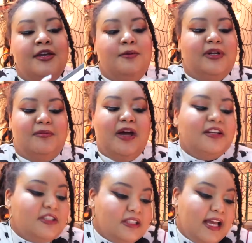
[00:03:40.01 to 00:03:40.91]
when I'm
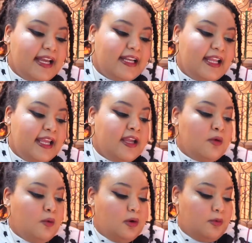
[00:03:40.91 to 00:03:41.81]
underlining
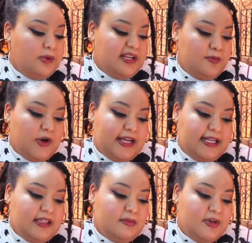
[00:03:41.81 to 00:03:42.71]
or when I'm
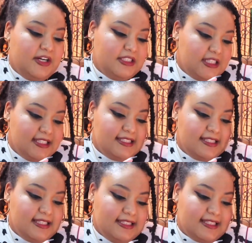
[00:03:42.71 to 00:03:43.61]
writing in the margins
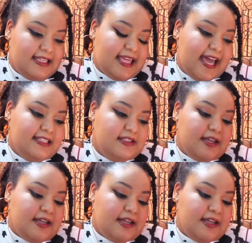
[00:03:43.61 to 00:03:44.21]
and things like that.